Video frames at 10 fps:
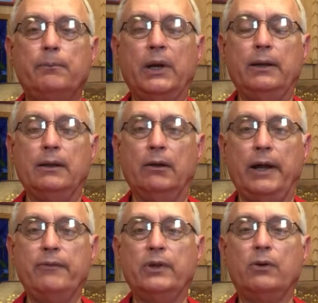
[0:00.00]
But in the
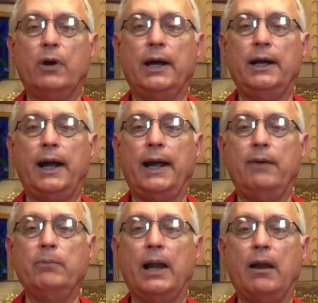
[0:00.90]
11th grade, I
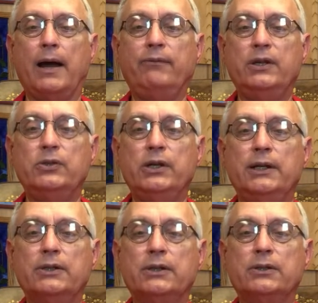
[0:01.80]
gave my life to
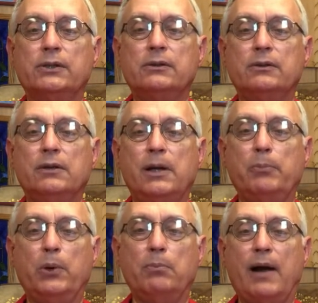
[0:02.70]
Jesus and
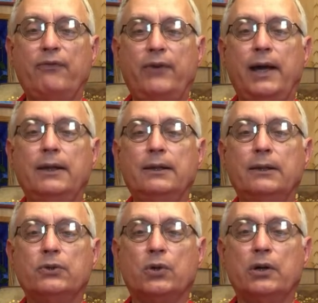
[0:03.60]
put my faith
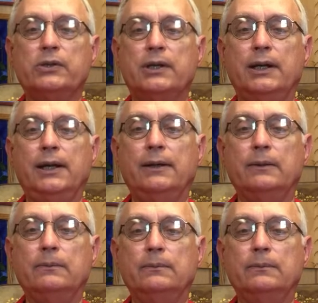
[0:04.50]
and trust in Him.